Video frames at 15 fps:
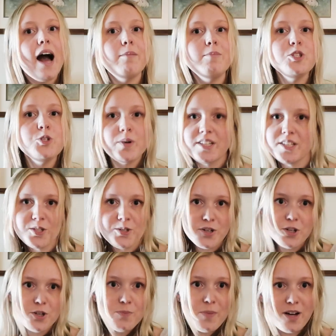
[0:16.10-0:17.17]
I'm a
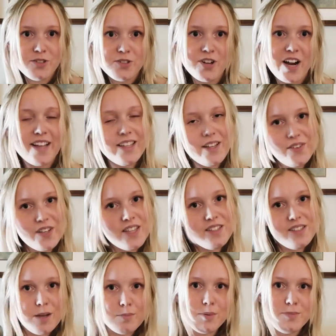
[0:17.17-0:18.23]
22-year-old post-grad living in
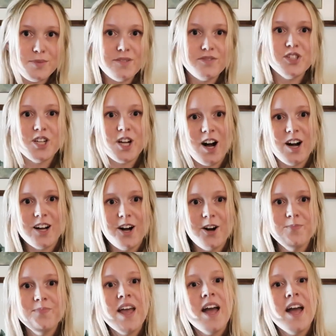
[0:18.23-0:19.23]
the suburbs of Chicago